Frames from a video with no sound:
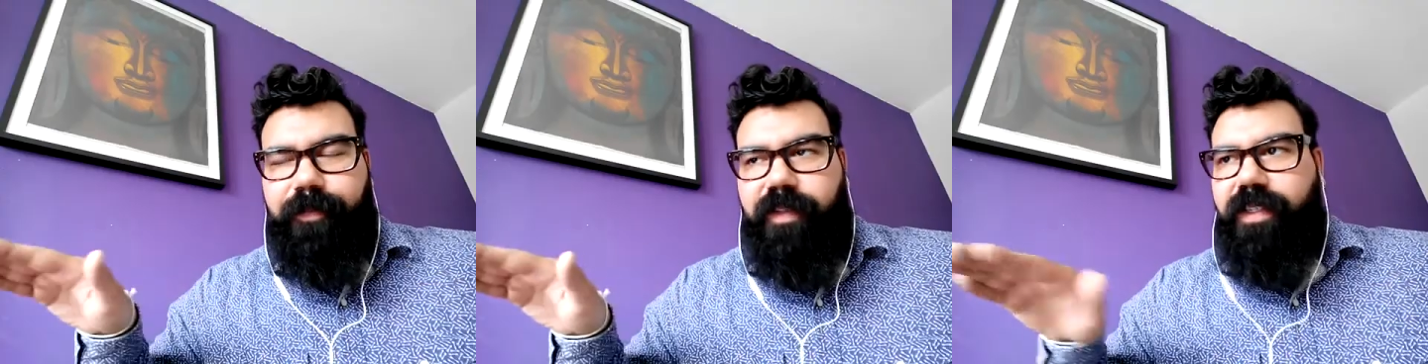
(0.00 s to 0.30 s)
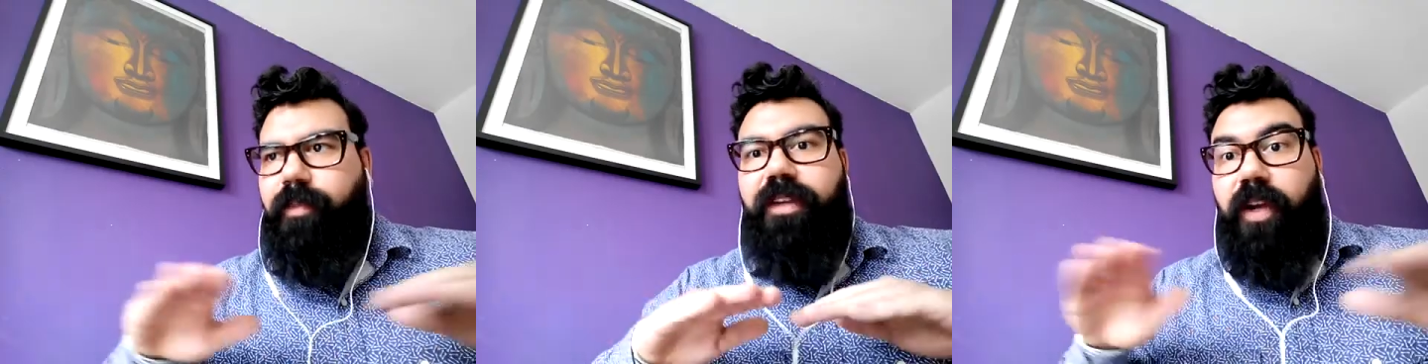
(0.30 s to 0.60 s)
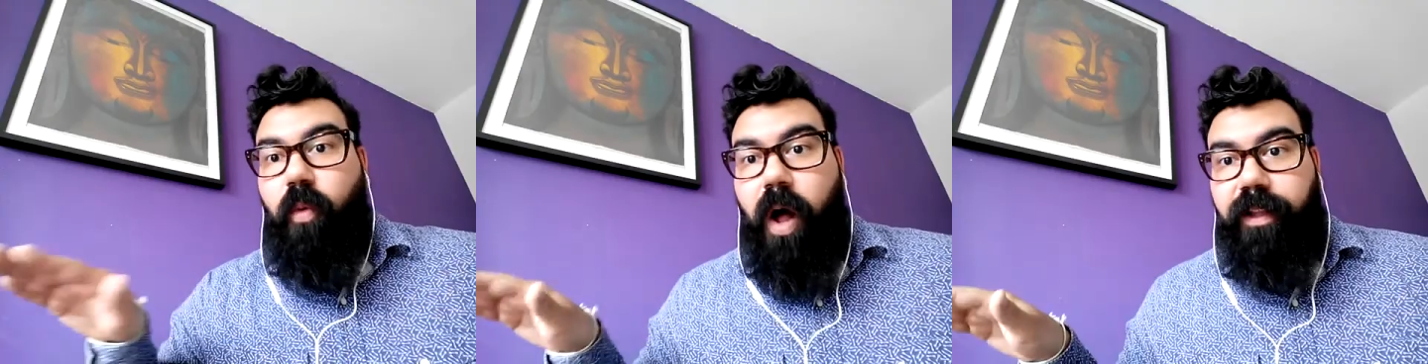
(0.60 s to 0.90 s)
symbol of
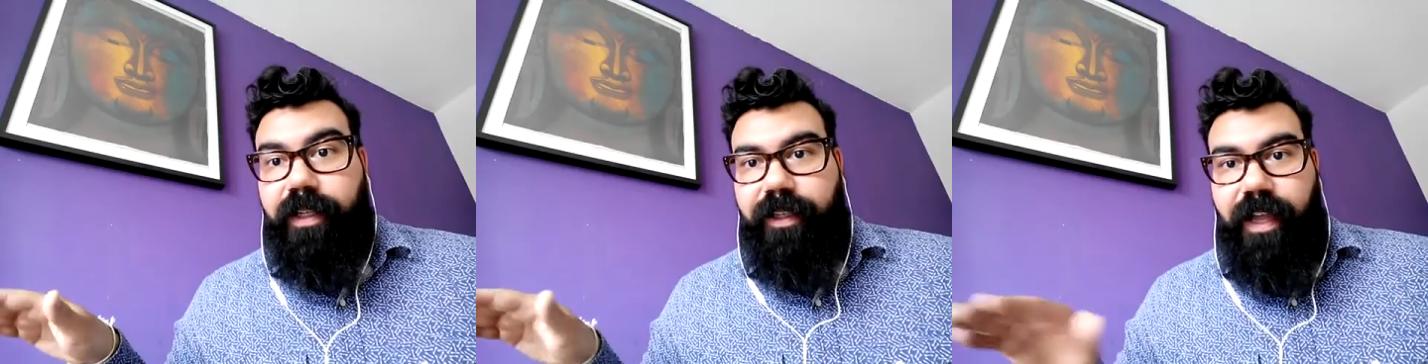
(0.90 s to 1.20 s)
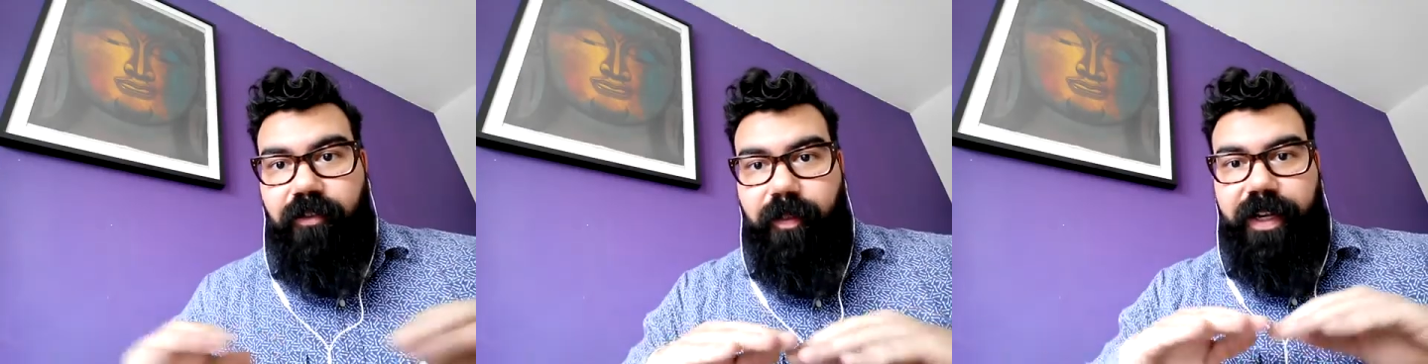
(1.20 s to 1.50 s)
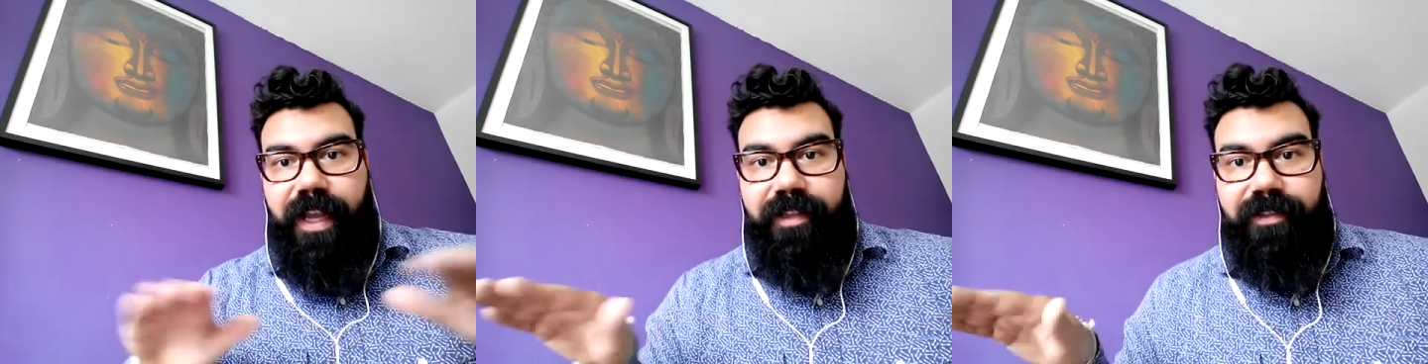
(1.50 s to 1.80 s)
equality.
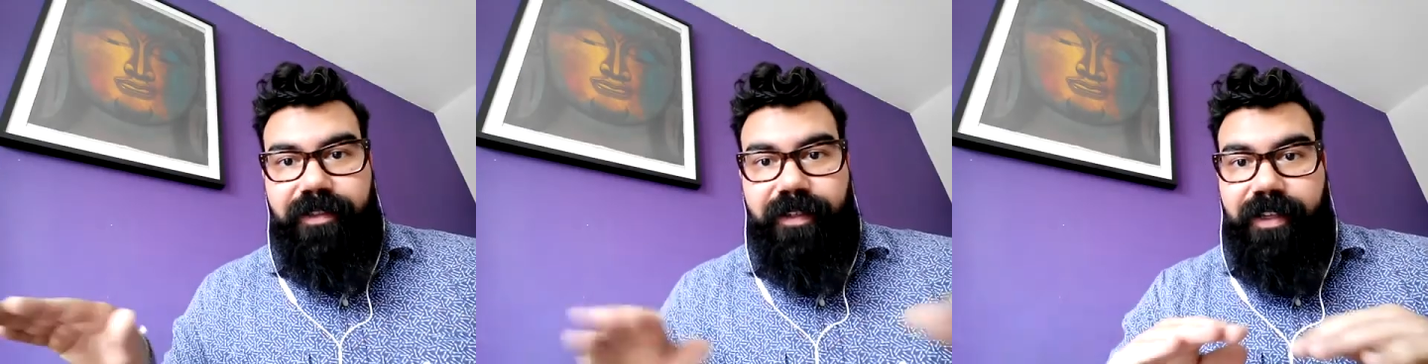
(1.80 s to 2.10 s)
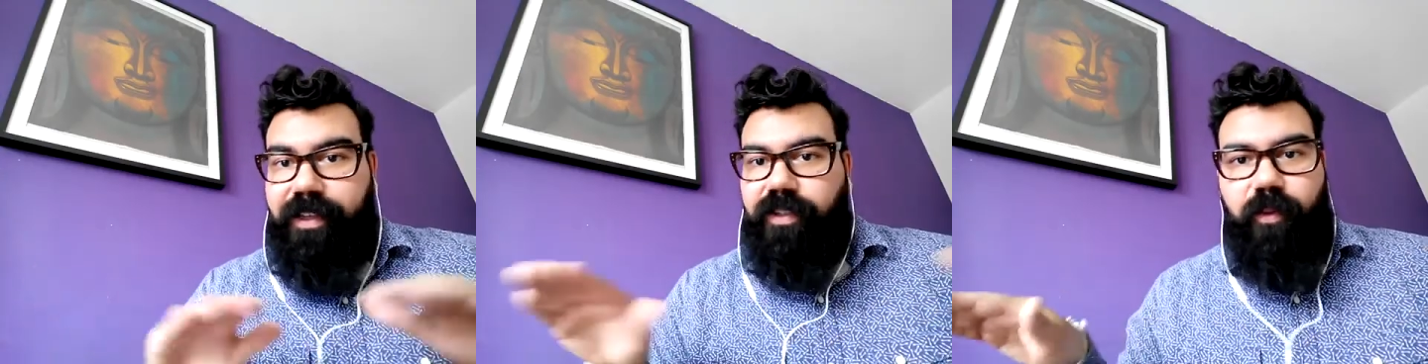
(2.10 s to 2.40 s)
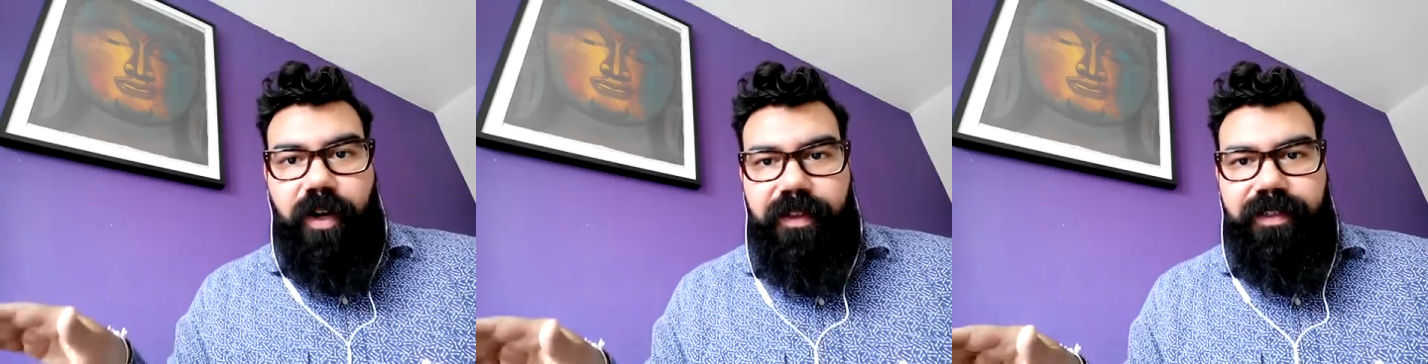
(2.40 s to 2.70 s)
Everybody has to
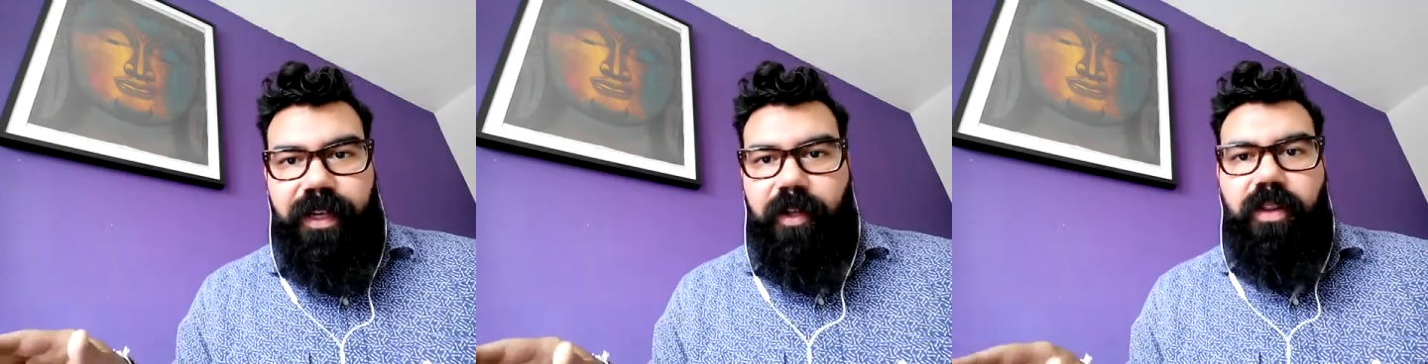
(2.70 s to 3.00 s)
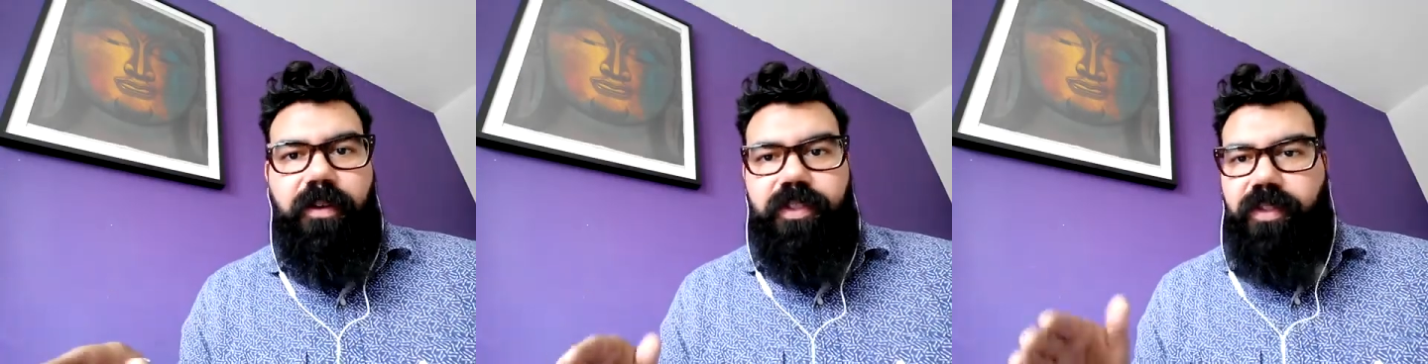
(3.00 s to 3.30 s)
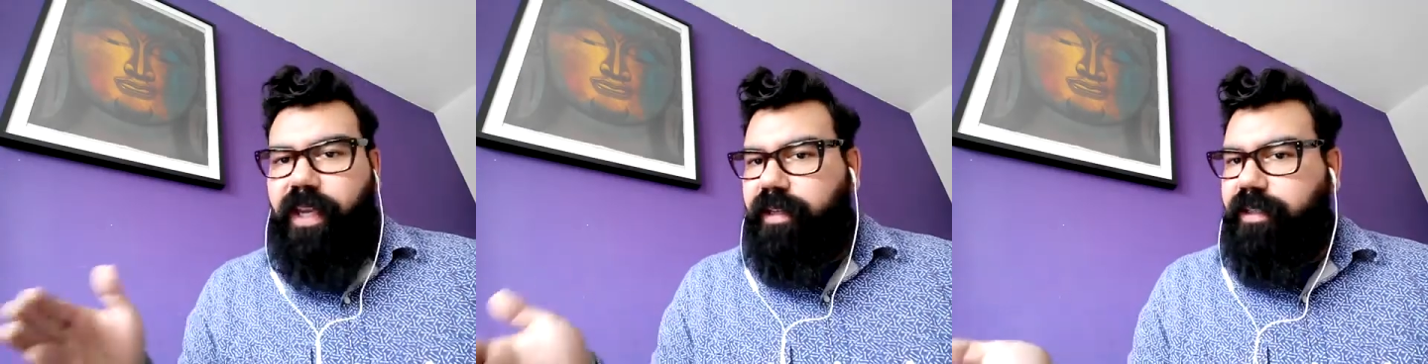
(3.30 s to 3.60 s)
wear the same clothes.
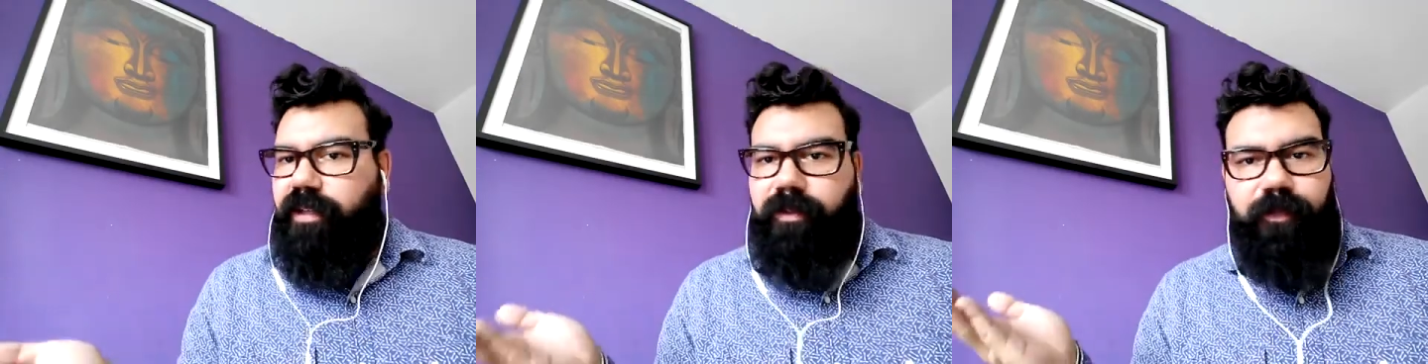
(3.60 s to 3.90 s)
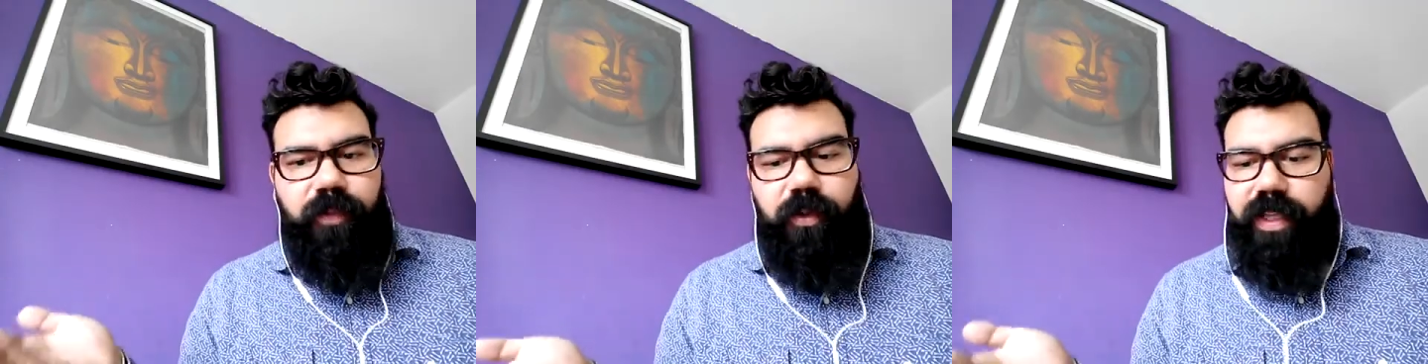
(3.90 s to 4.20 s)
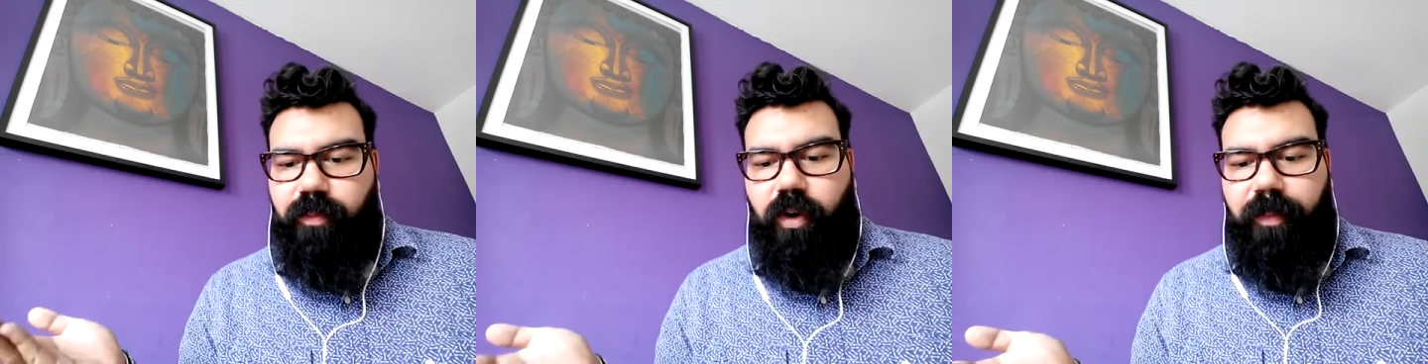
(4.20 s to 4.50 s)
You can't tell who
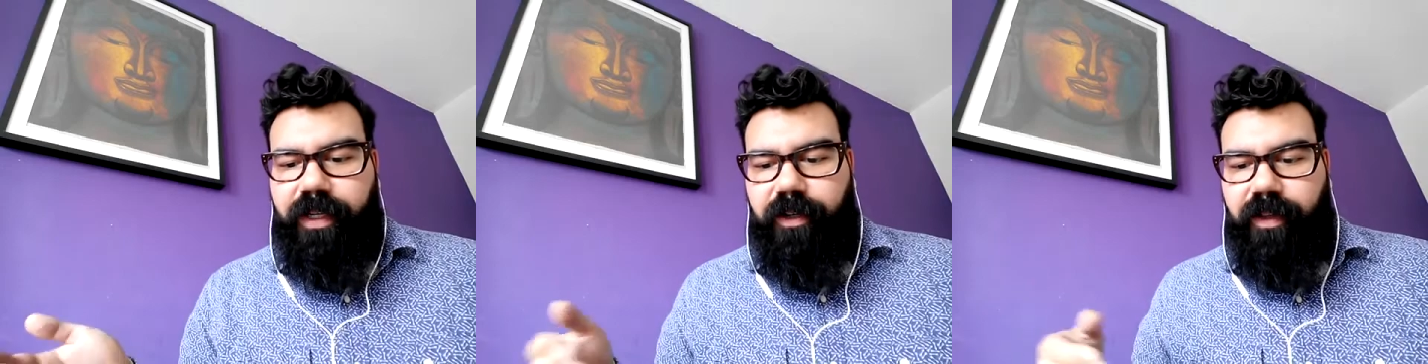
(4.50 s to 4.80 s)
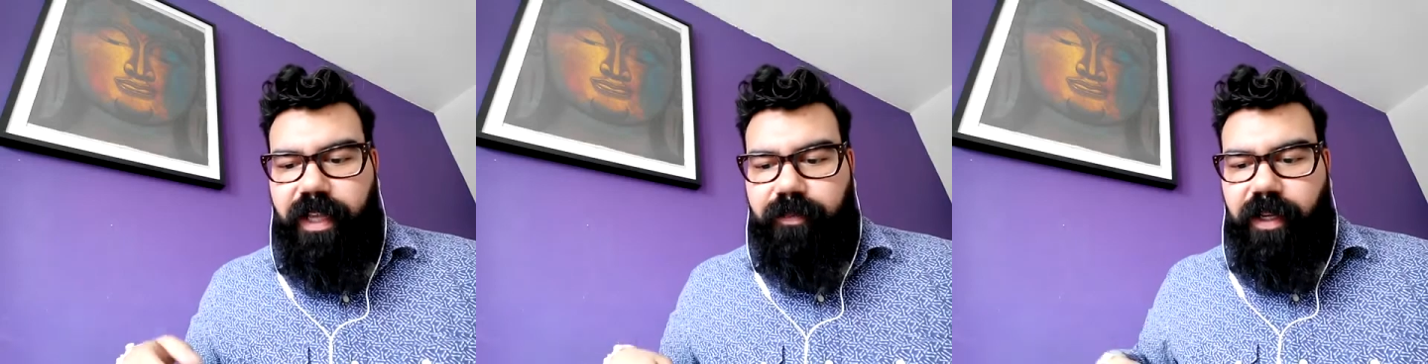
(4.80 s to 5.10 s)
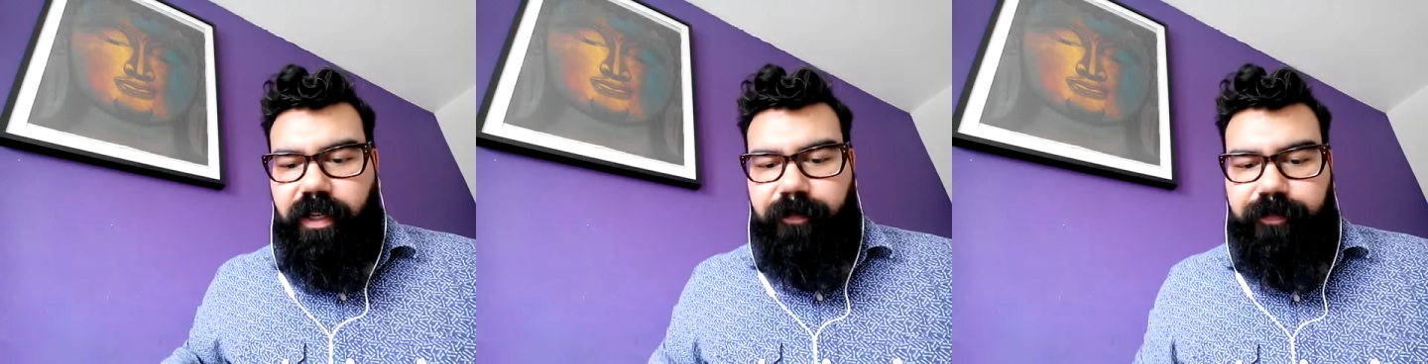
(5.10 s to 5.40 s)
has more money or less
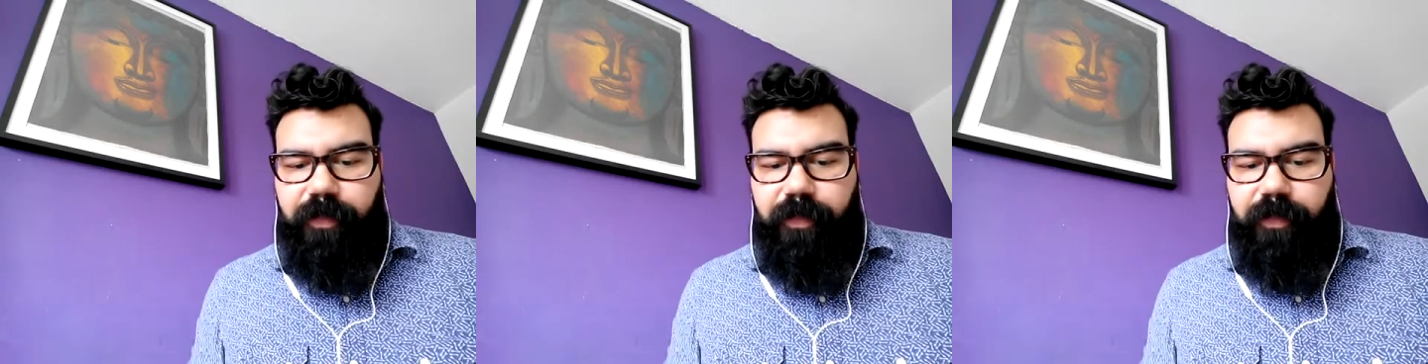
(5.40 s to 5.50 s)
money.